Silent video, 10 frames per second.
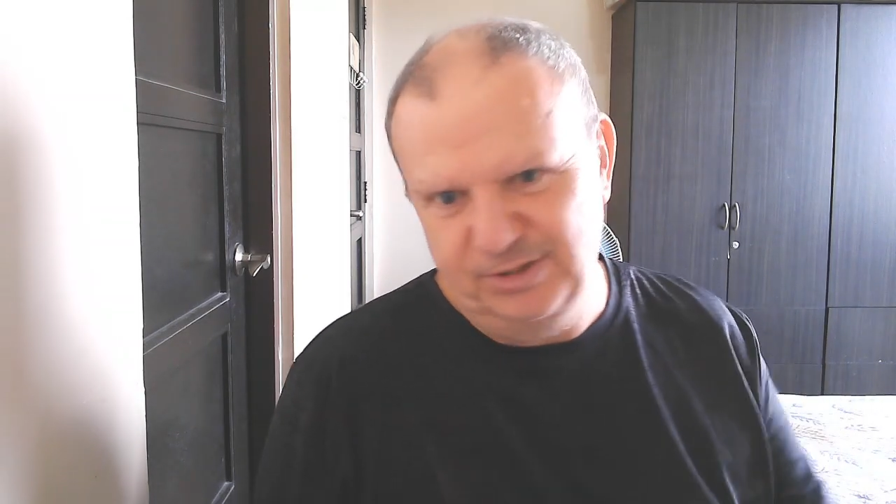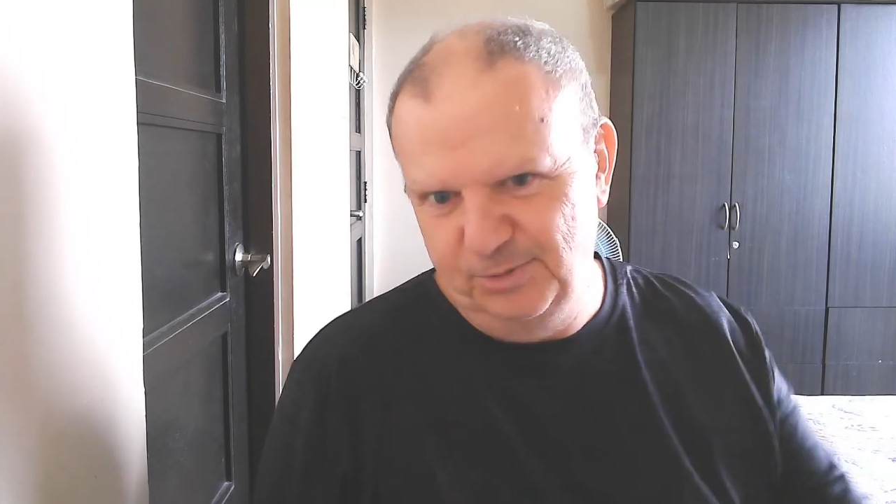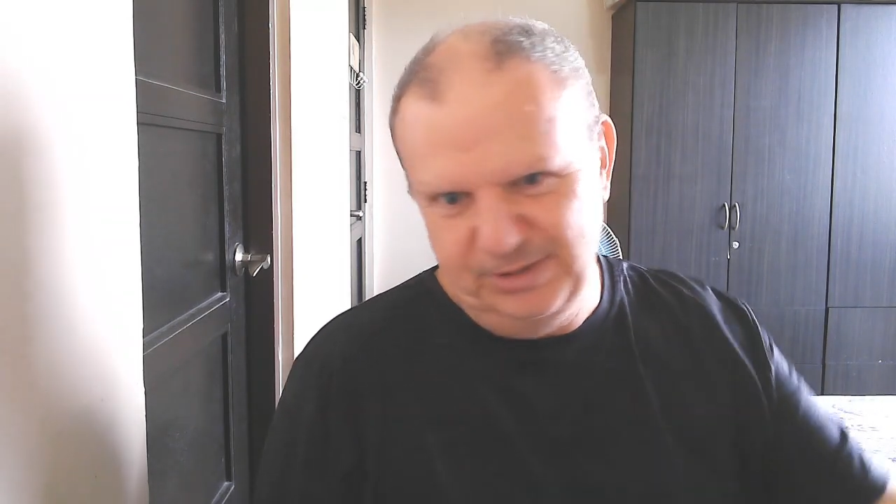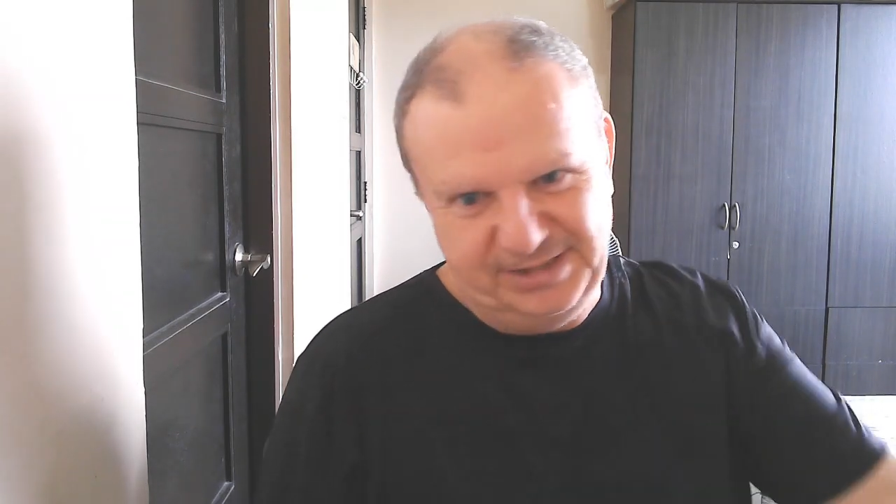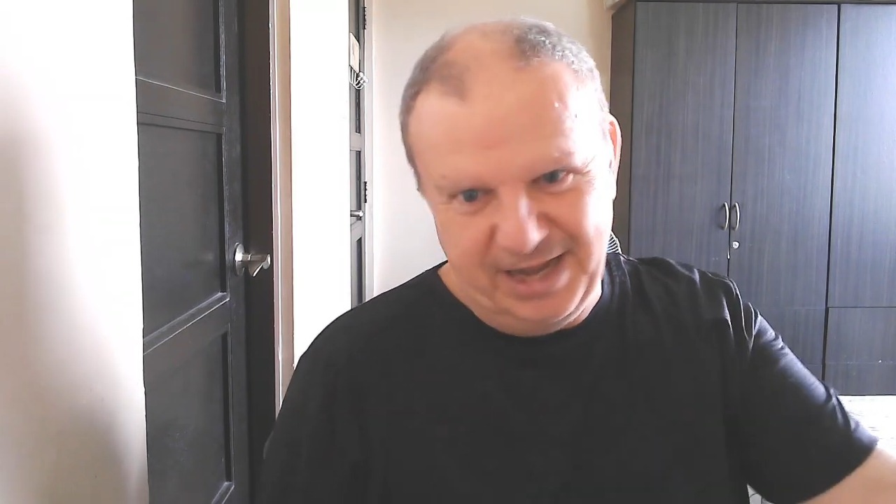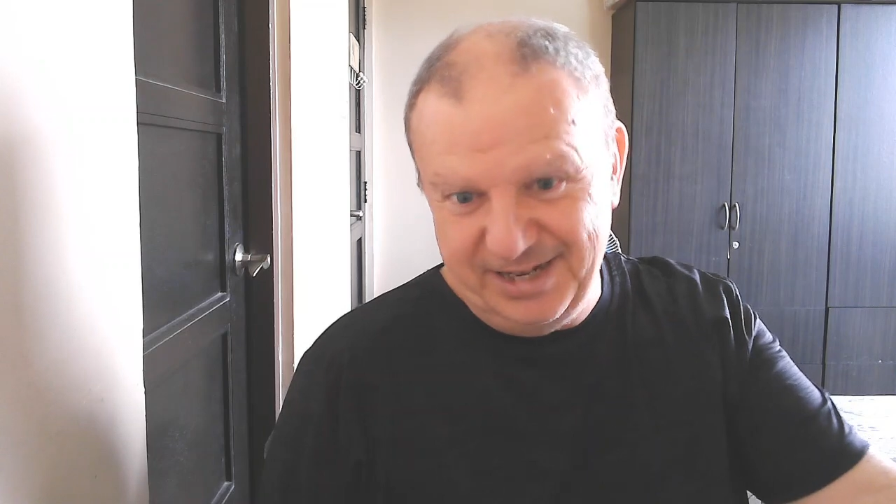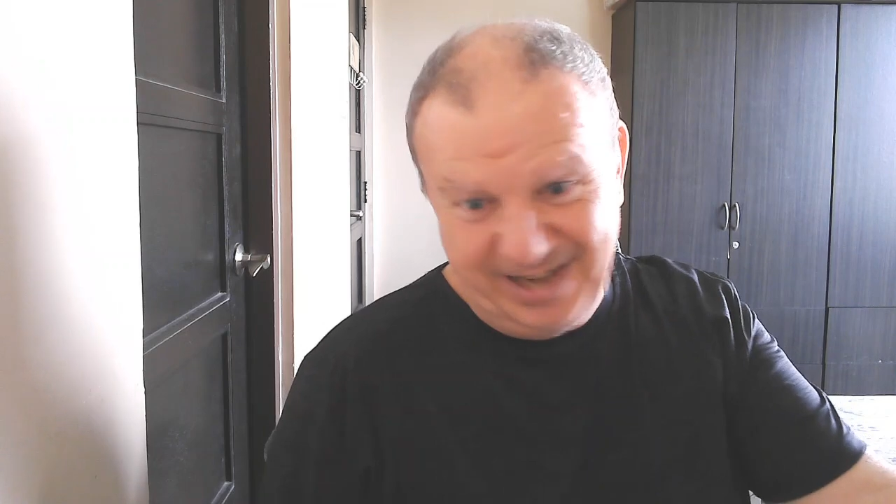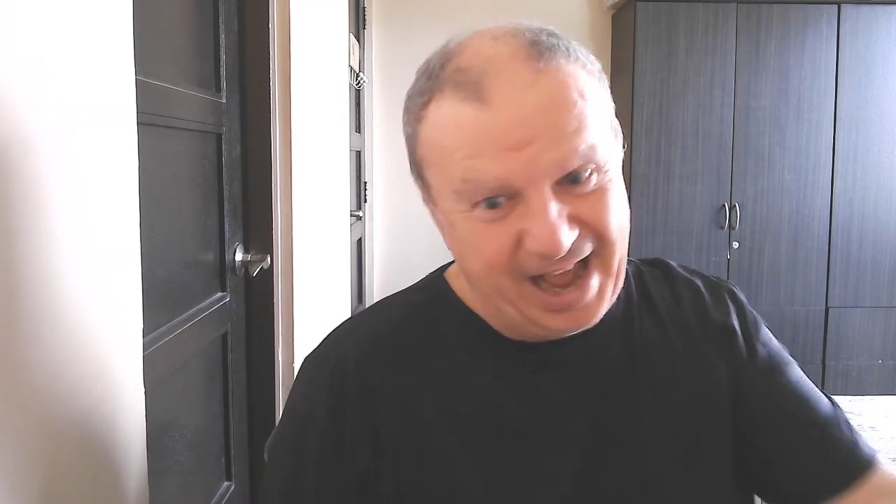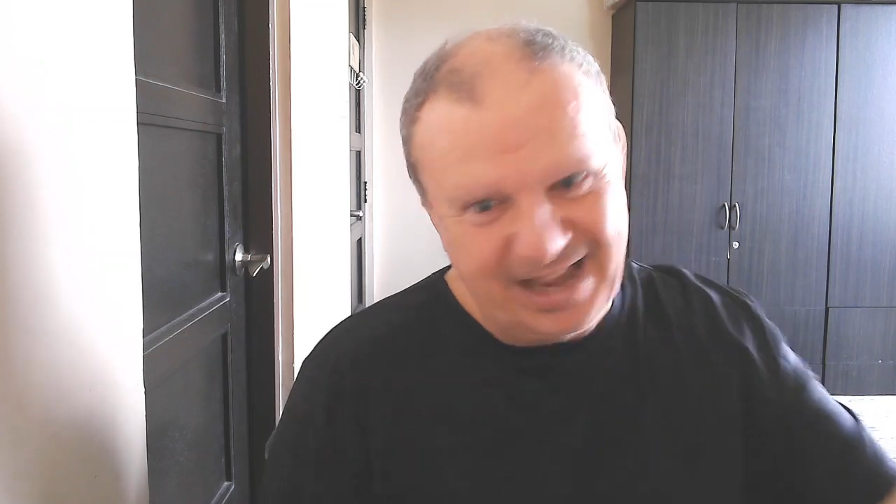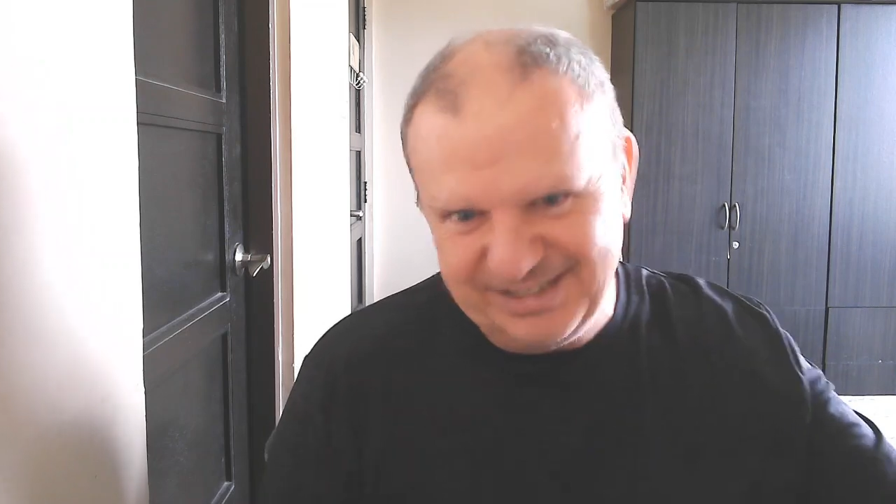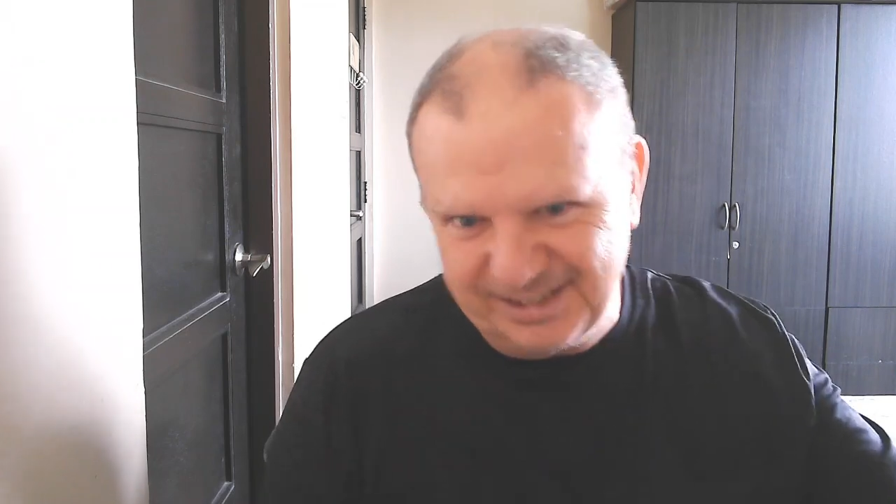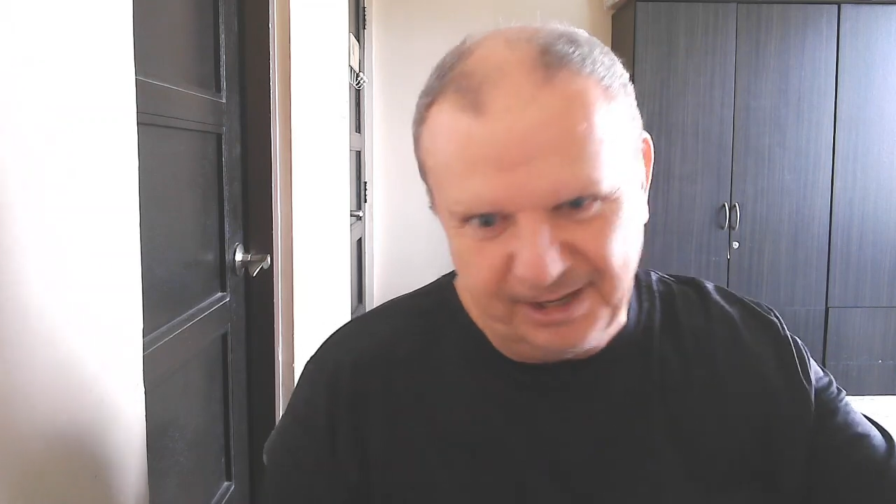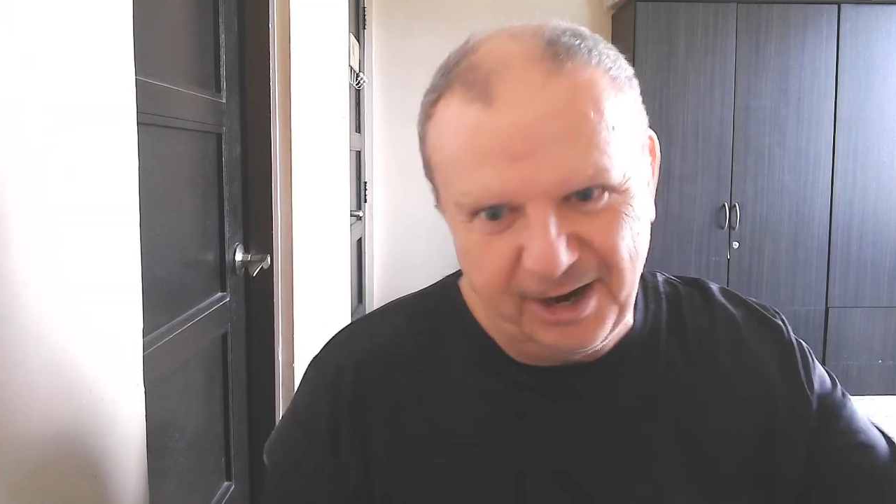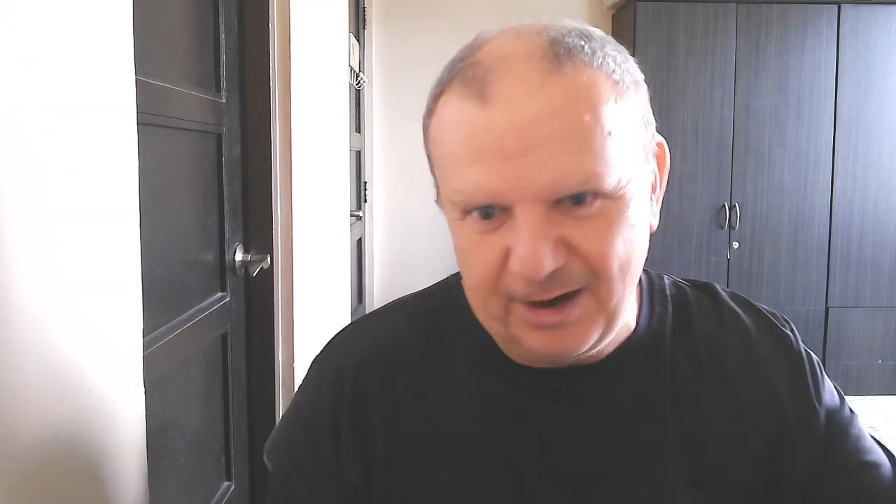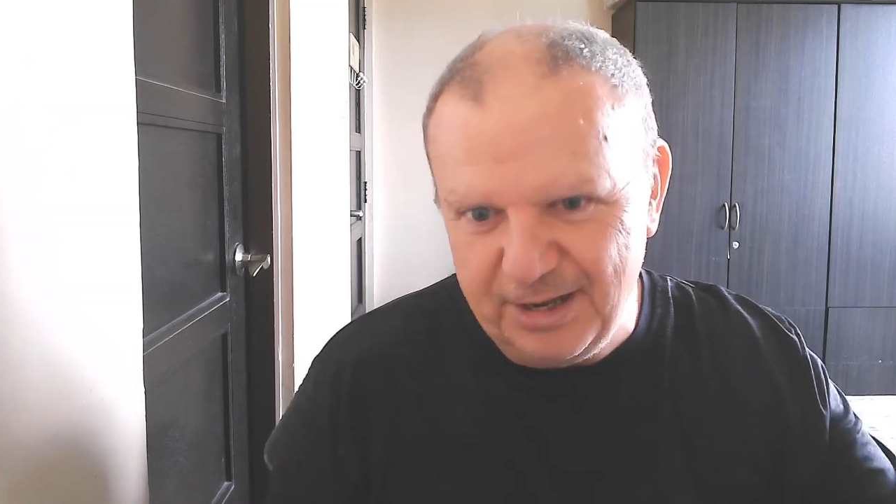there was dead guys there,